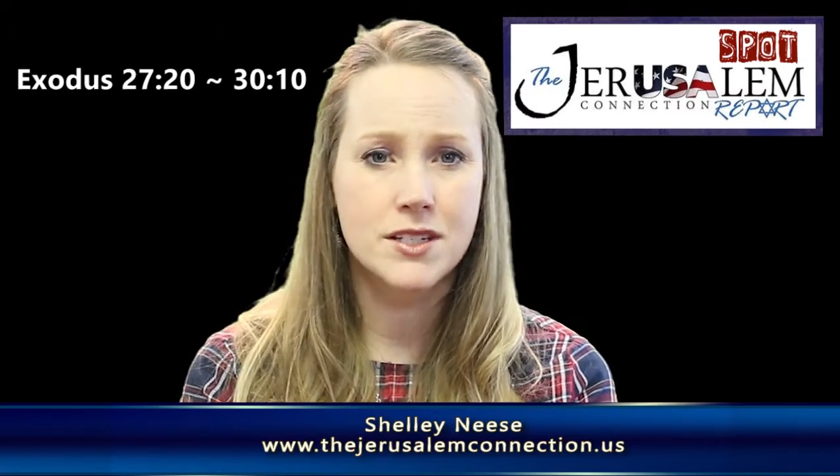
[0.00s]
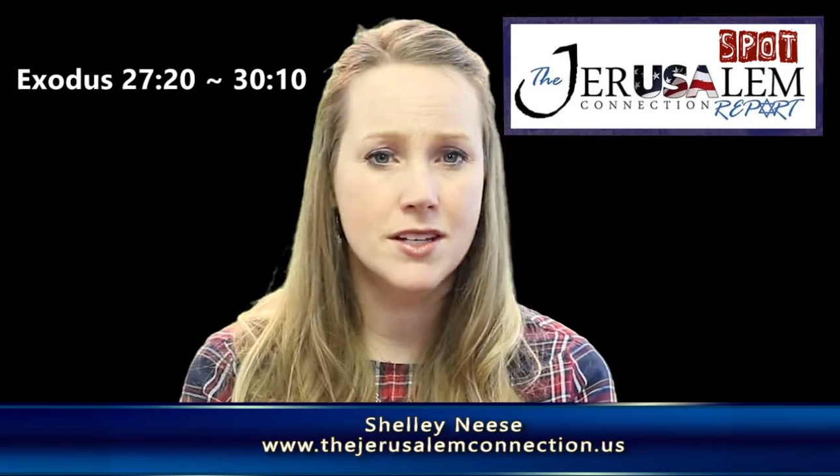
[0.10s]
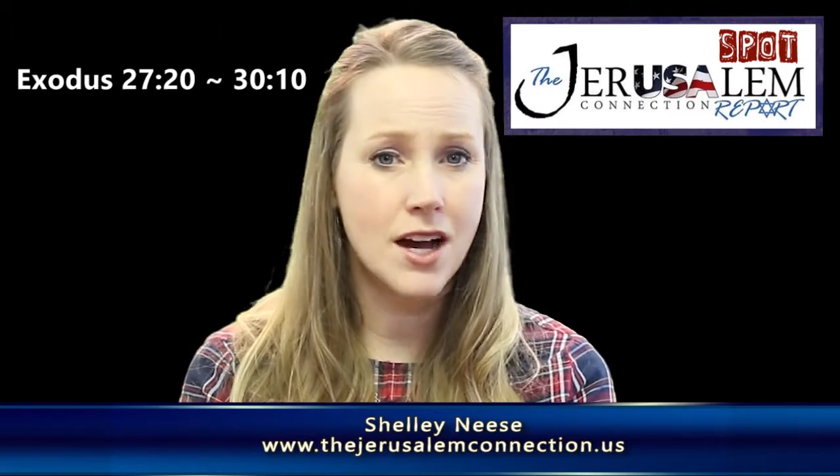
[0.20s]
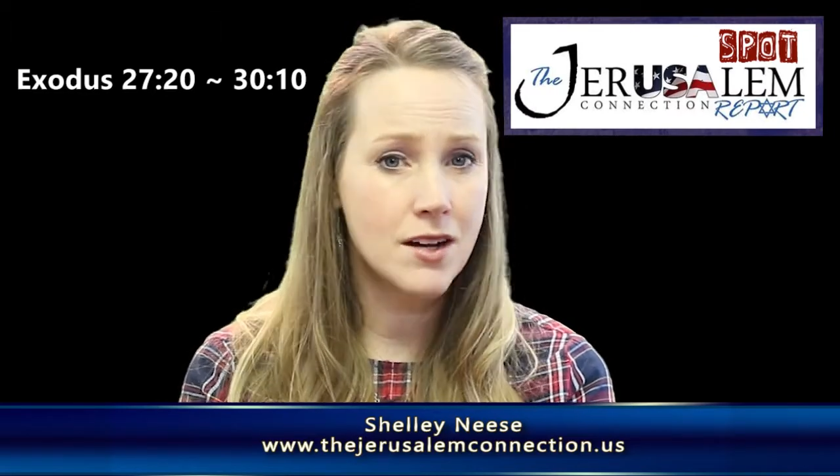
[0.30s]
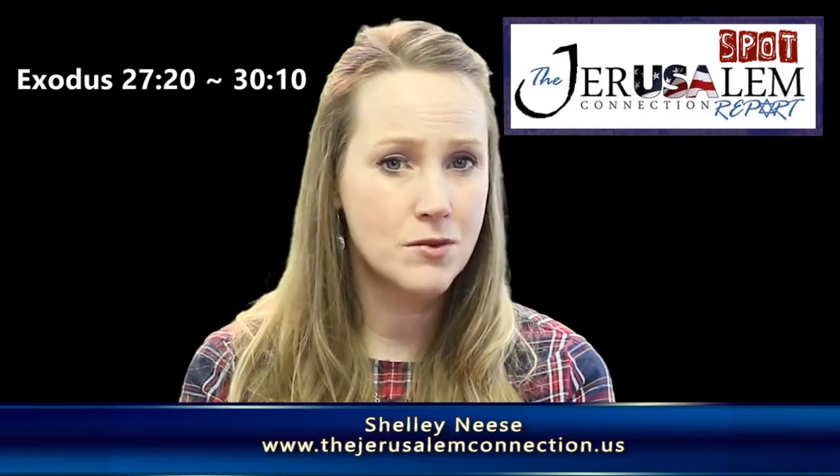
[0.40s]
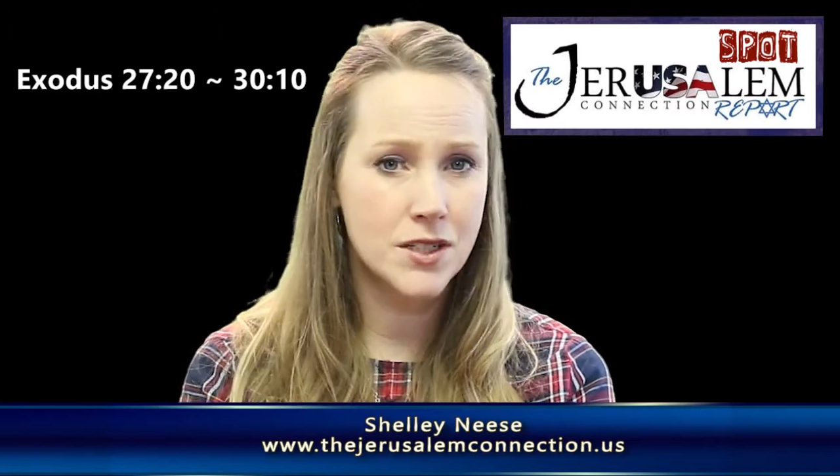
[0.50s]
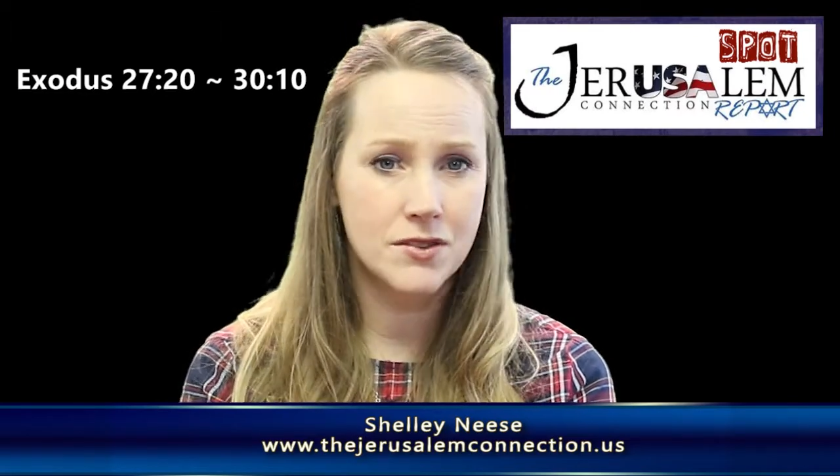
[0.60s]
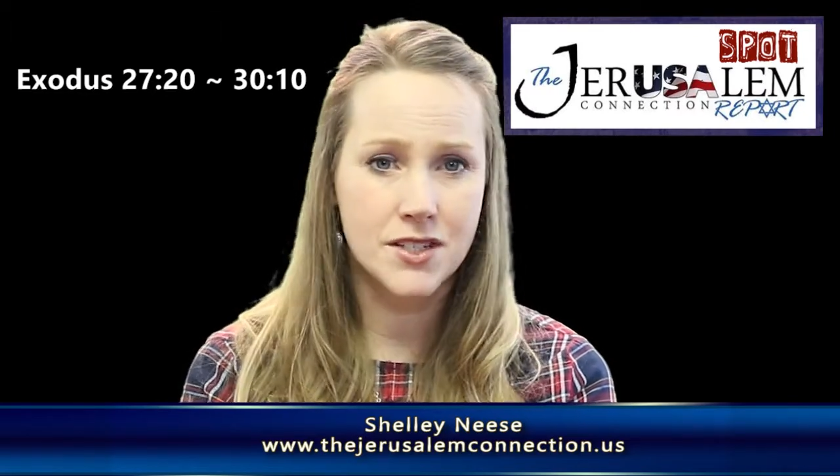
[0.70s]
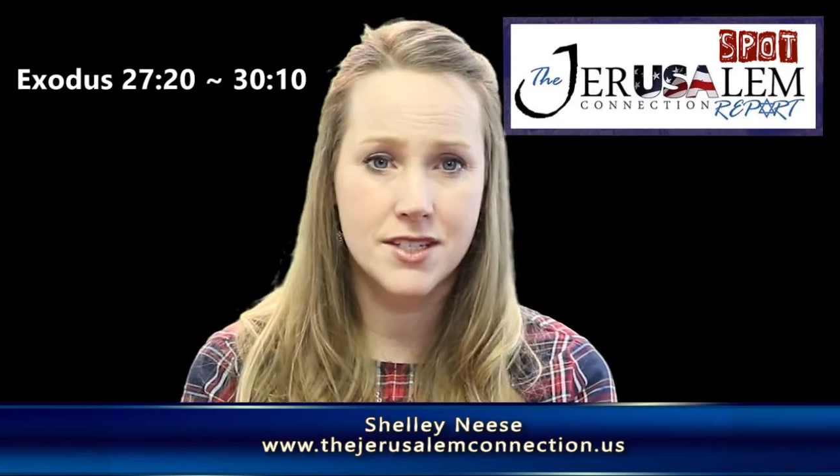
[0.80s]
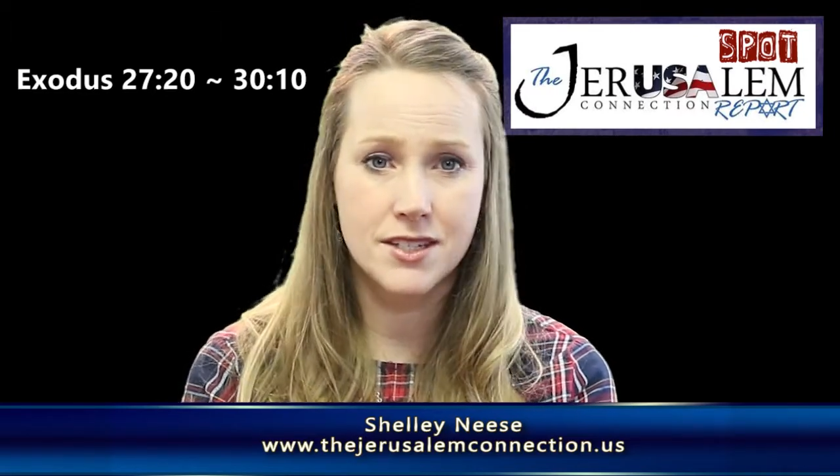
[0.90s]
not one
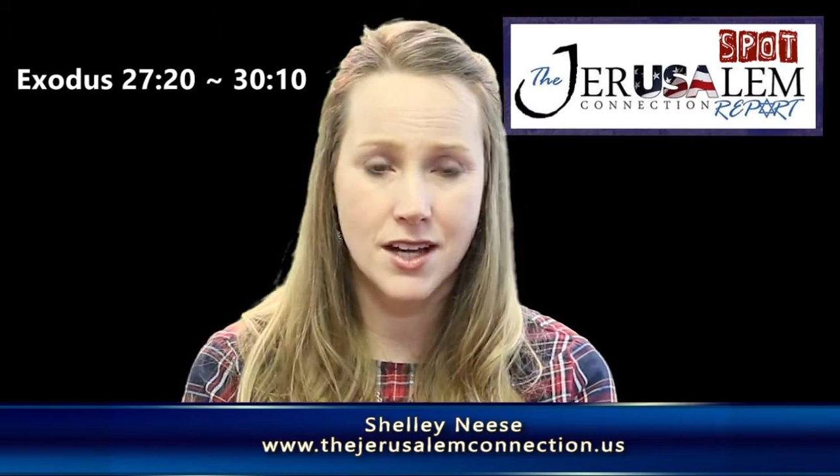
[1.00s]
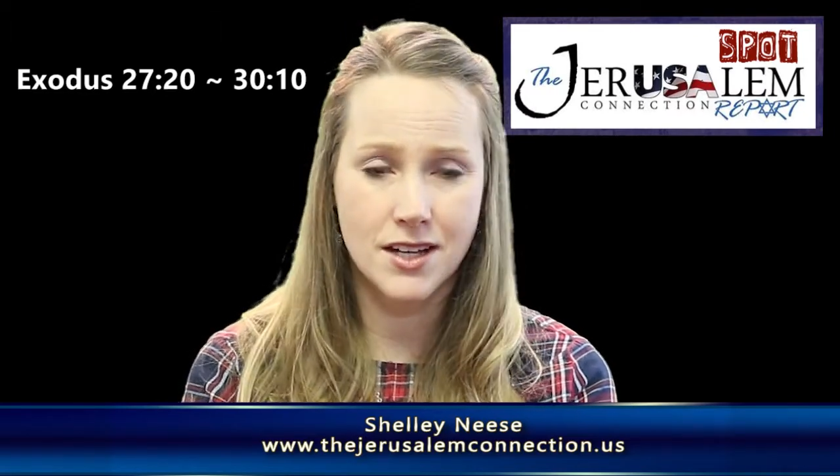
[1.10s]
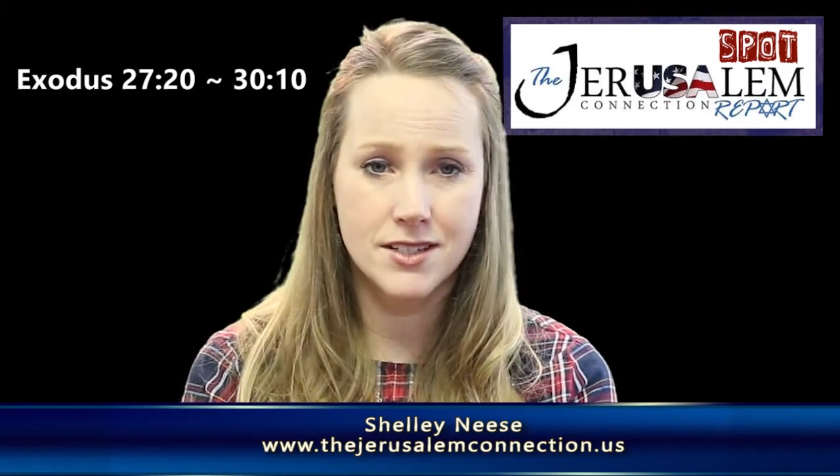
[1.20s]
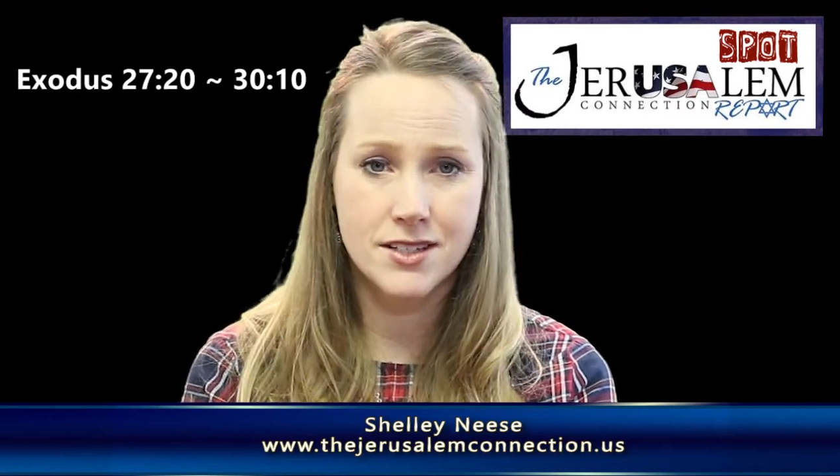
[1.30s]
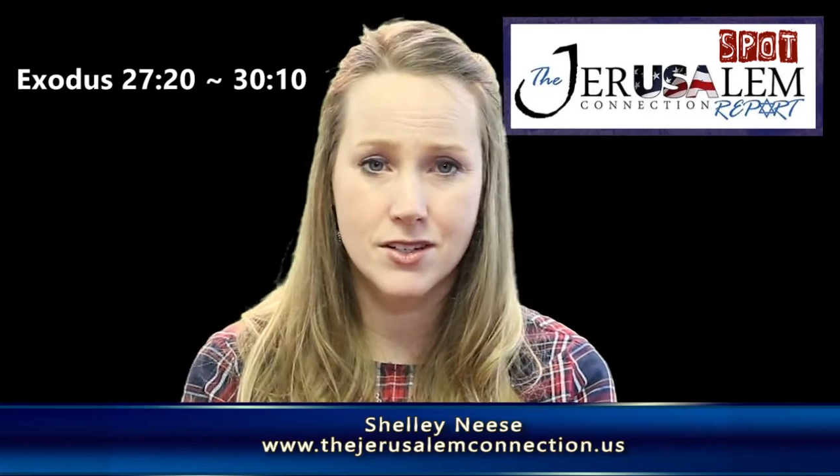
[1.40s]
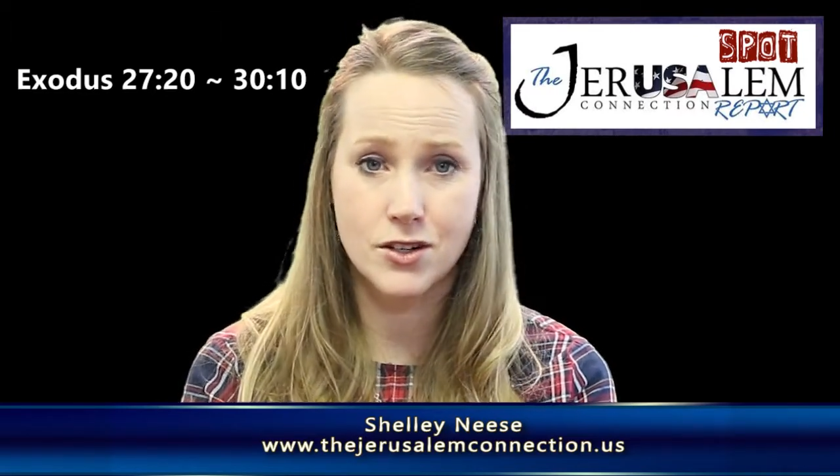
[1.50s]
of his sons,